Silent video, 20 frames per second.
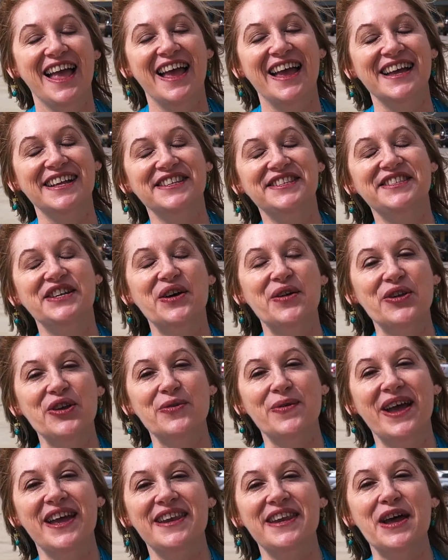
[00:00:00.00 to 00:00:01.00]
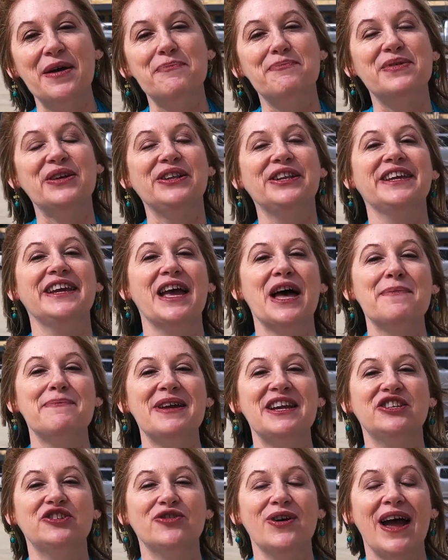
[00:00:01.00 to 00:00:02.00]
And so you end up building up
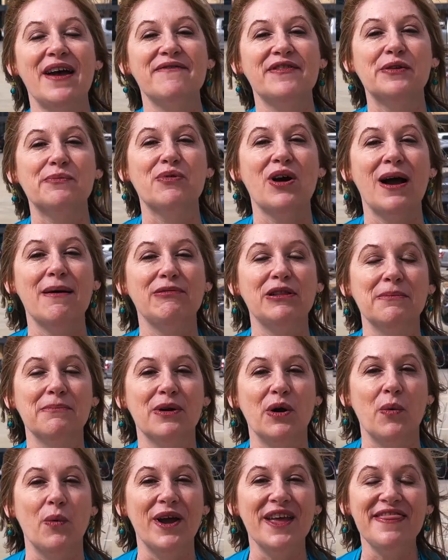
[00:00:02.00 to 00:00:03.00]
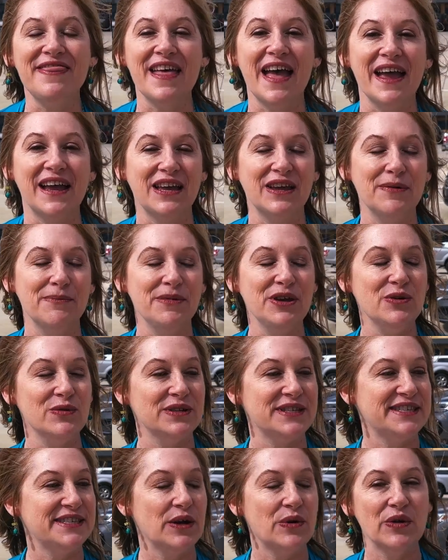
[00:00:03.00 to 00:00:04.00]
a traffic problem with that
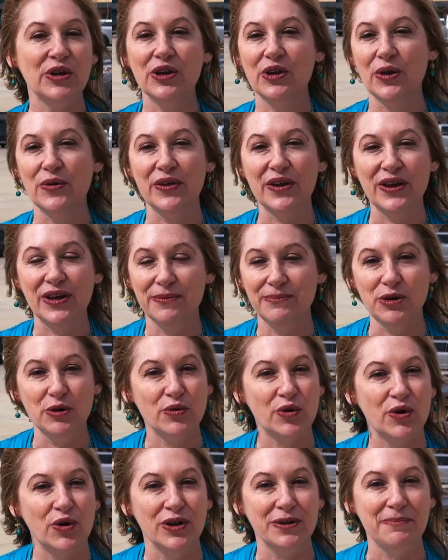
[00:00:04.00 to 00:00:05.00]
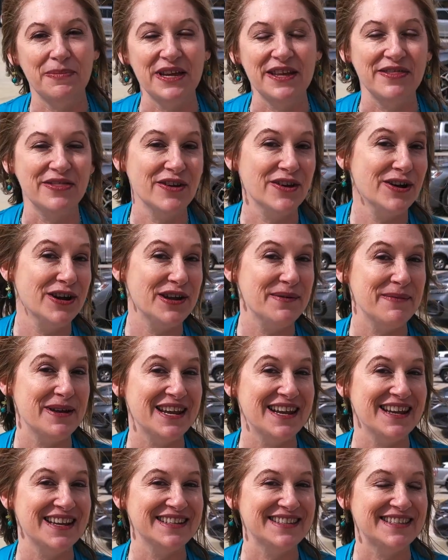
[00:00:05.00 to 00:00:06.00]
commute. So, you know, the commute could be 30
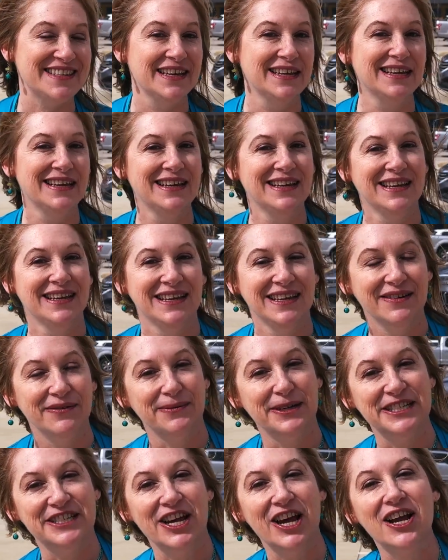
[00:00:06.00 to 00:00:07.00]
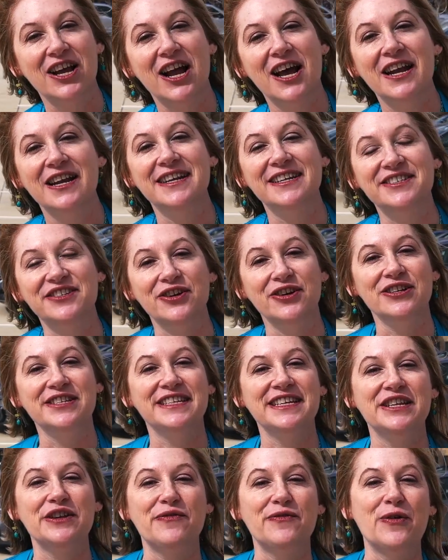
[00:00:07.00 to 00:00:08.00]
minutes, but doggone it, it
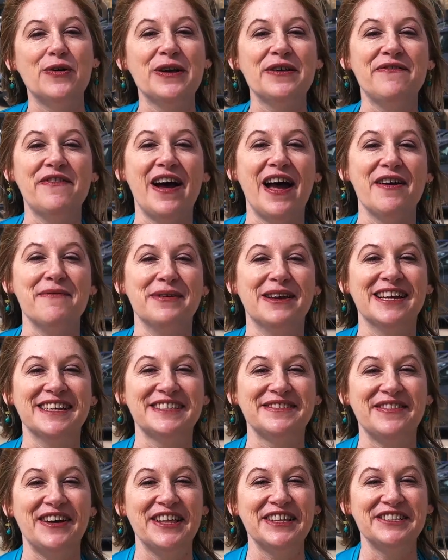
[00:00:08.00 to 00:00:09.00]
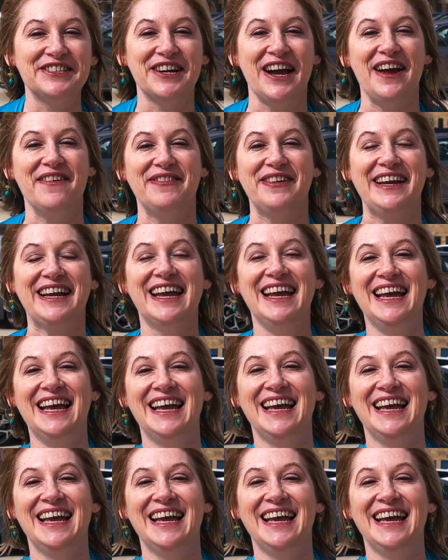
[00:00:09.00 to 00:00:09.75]
turns into 45 because of all the traffic.